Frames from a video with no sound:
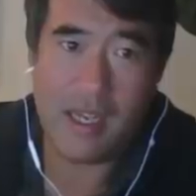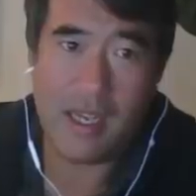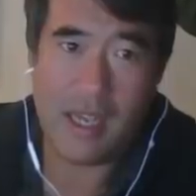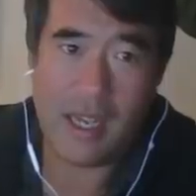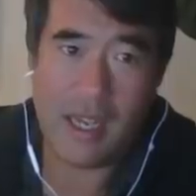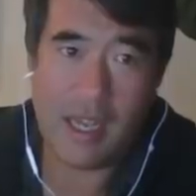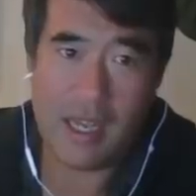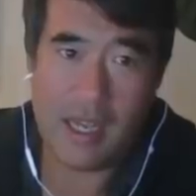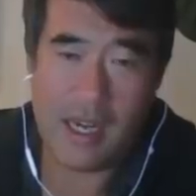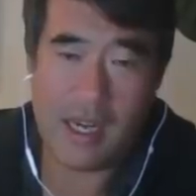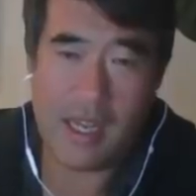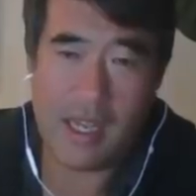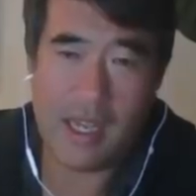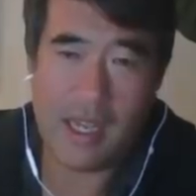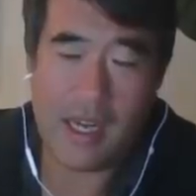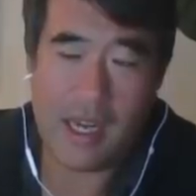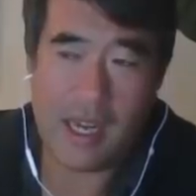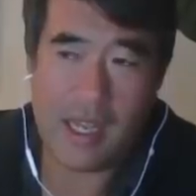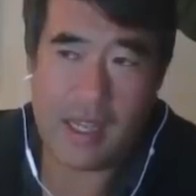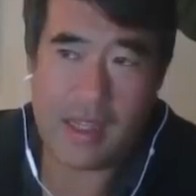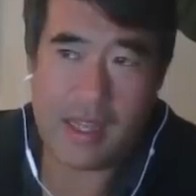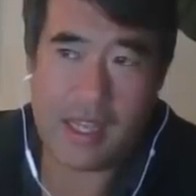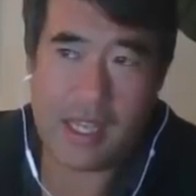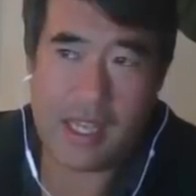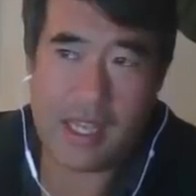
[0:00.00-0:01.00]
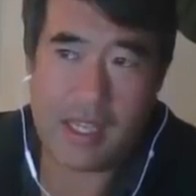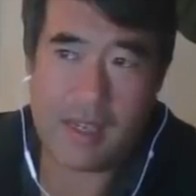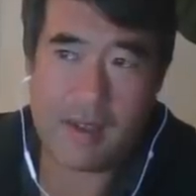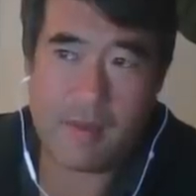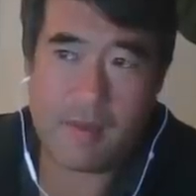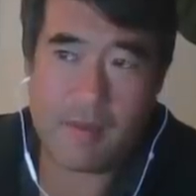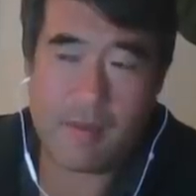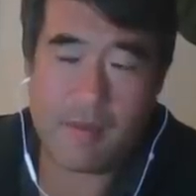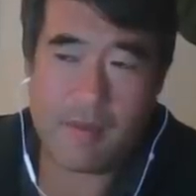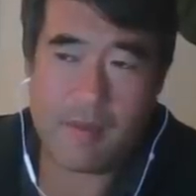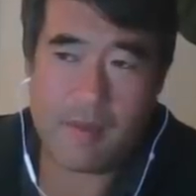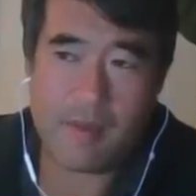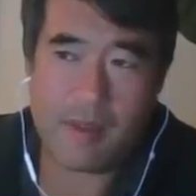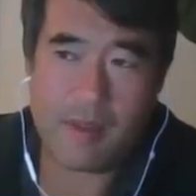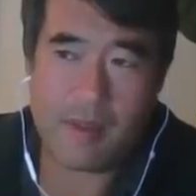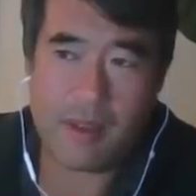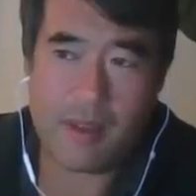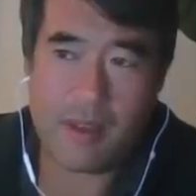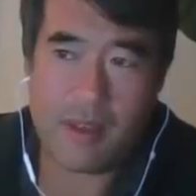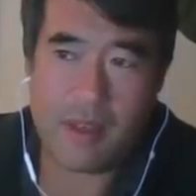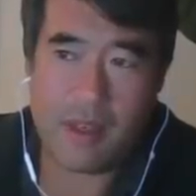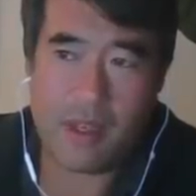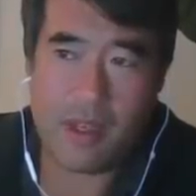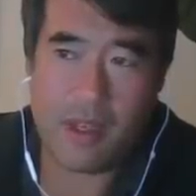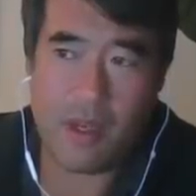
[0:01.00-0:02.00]
And I think,
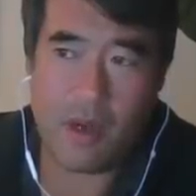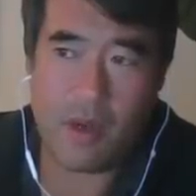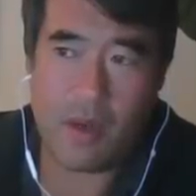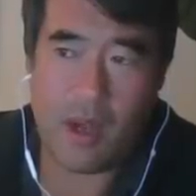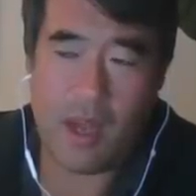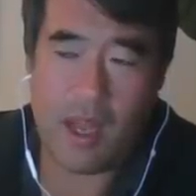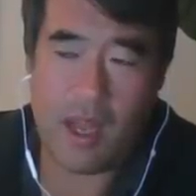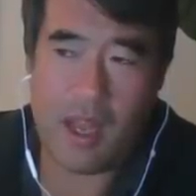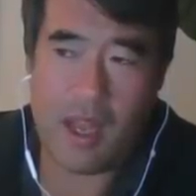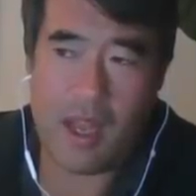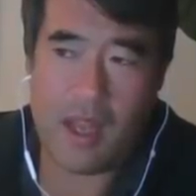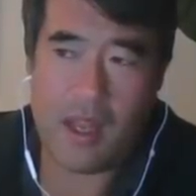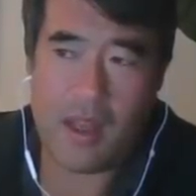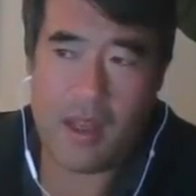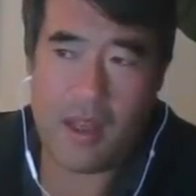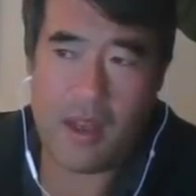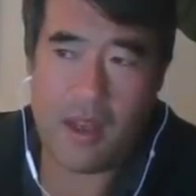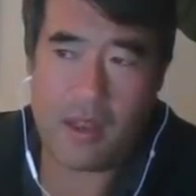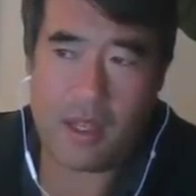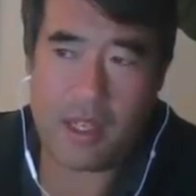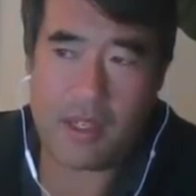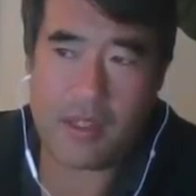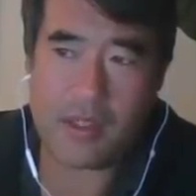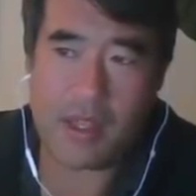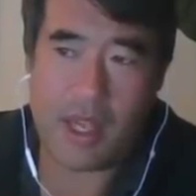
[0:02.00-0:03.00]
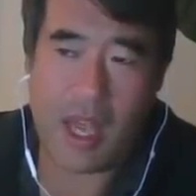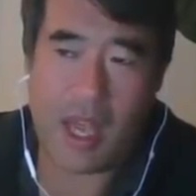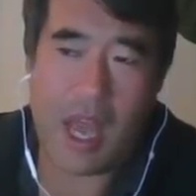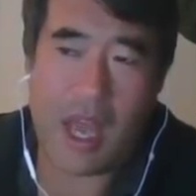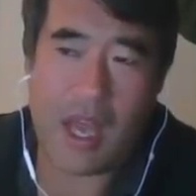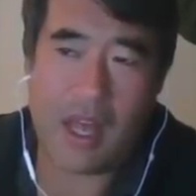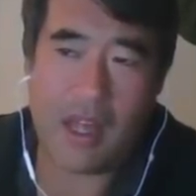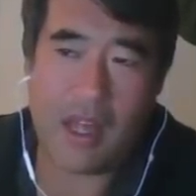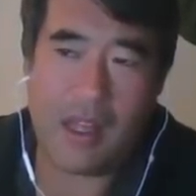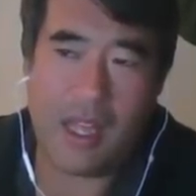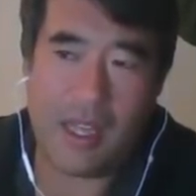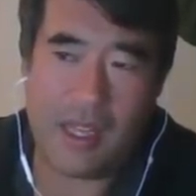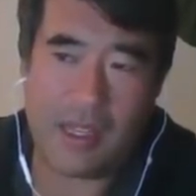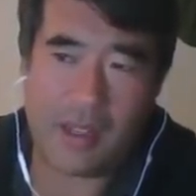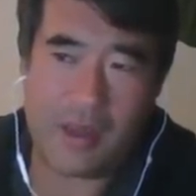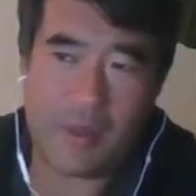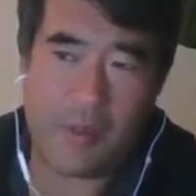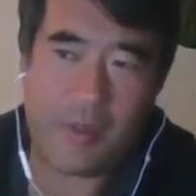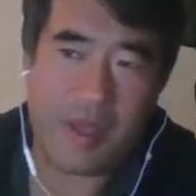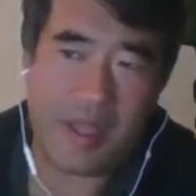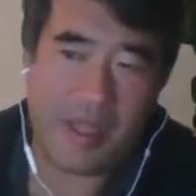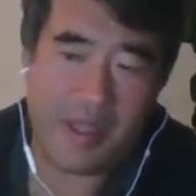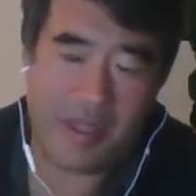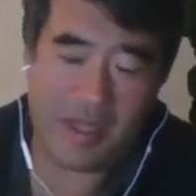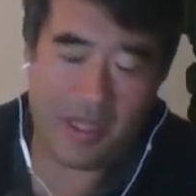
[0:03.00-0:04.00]
you know, okay, so how, like,
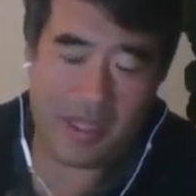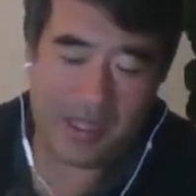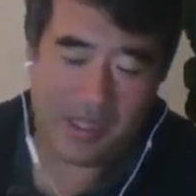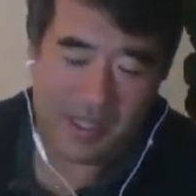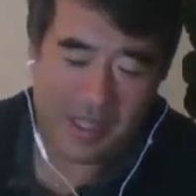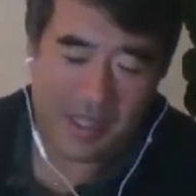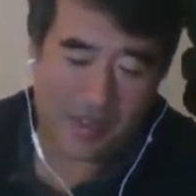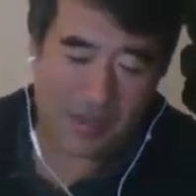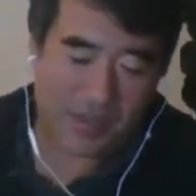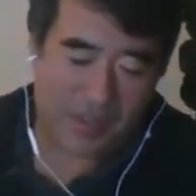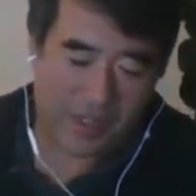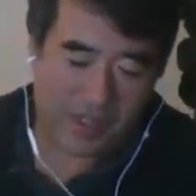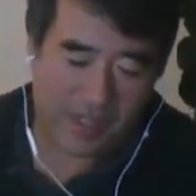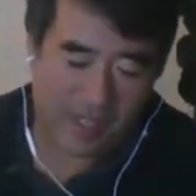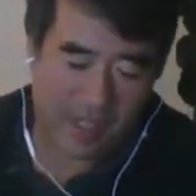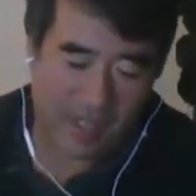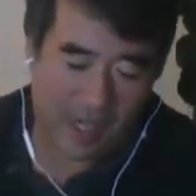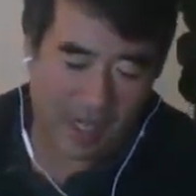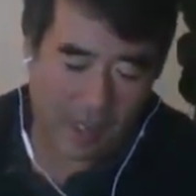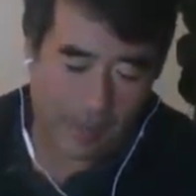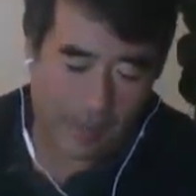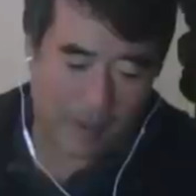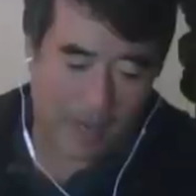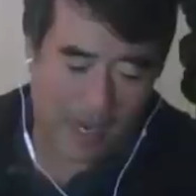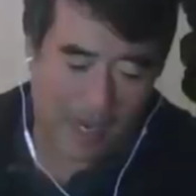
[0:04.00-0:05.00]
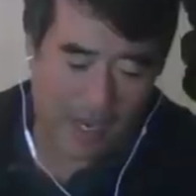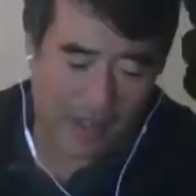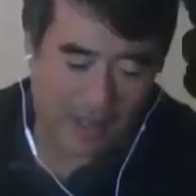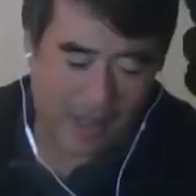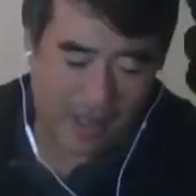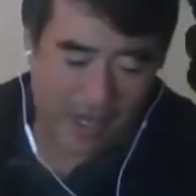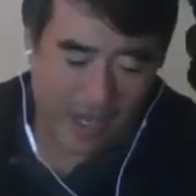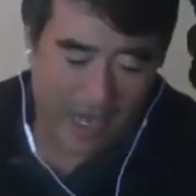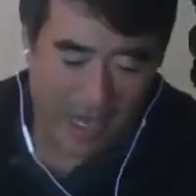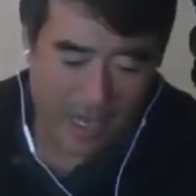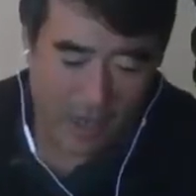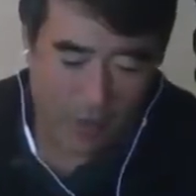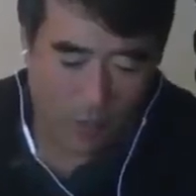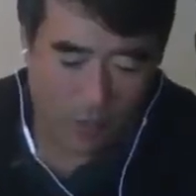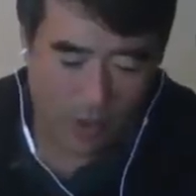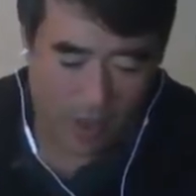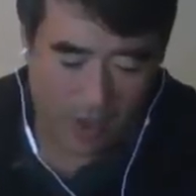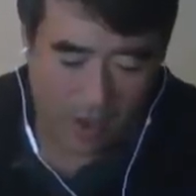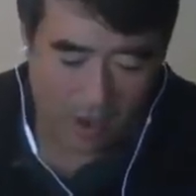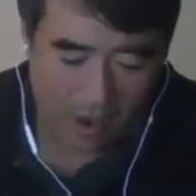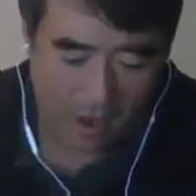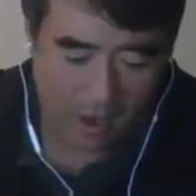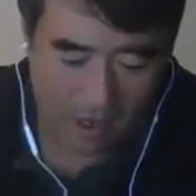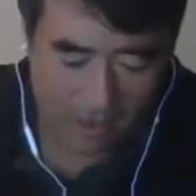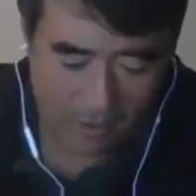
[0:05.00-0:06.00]
it's interesting to talk about how the night went
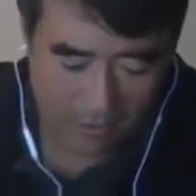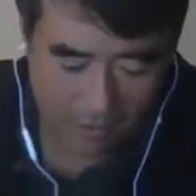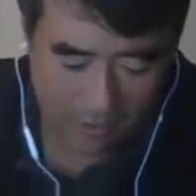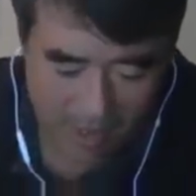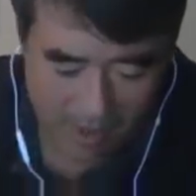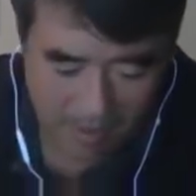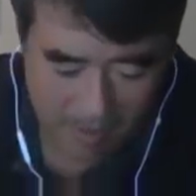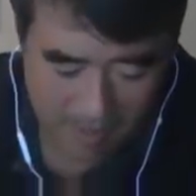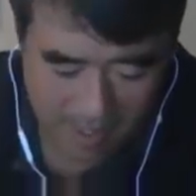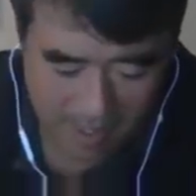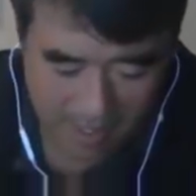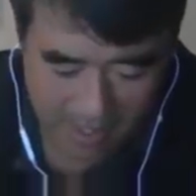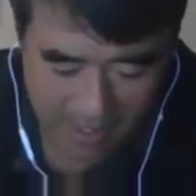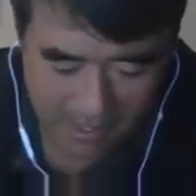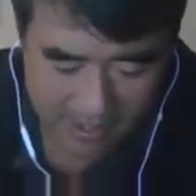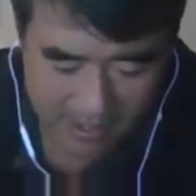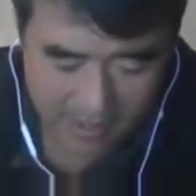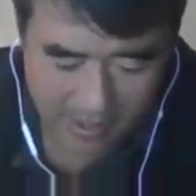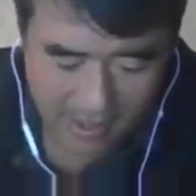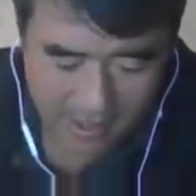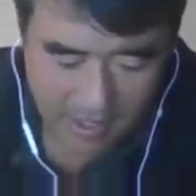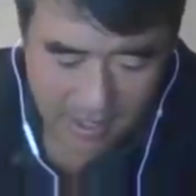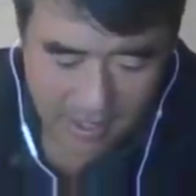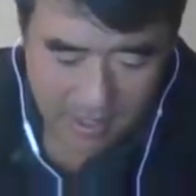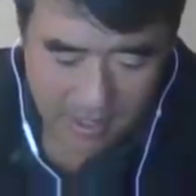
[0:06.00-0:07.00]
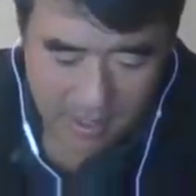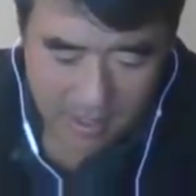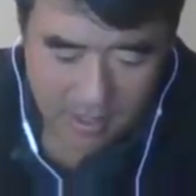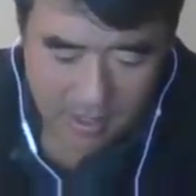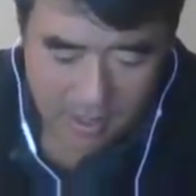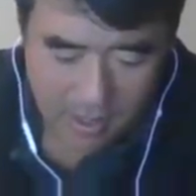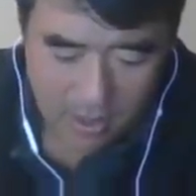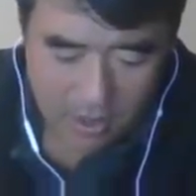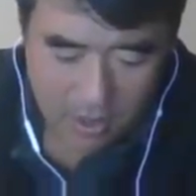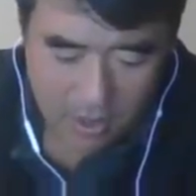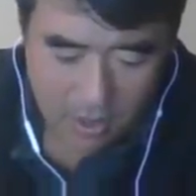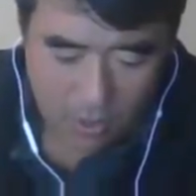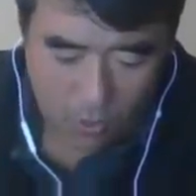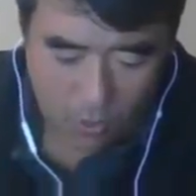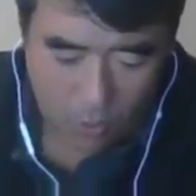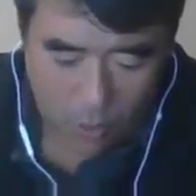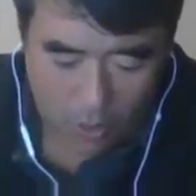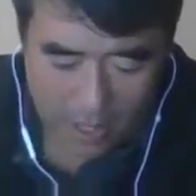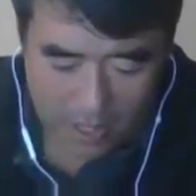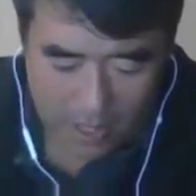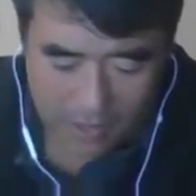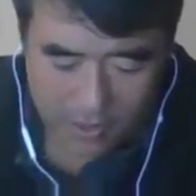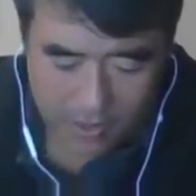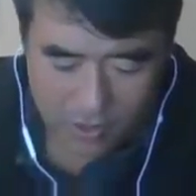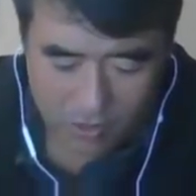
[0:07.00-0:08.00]
on, right? Because
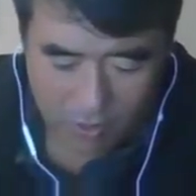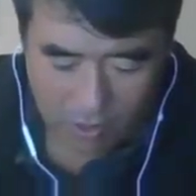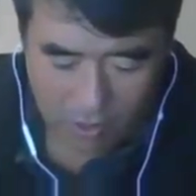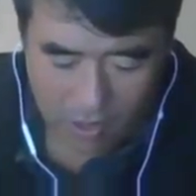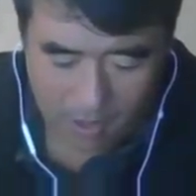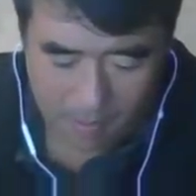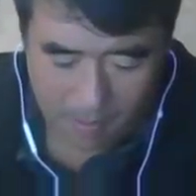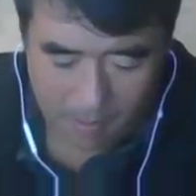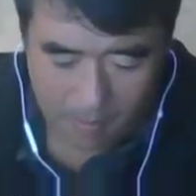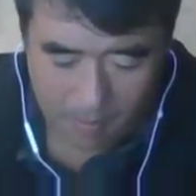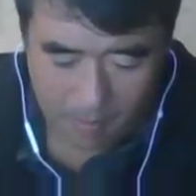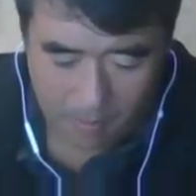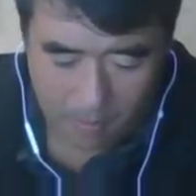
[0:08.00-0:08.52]
when Trump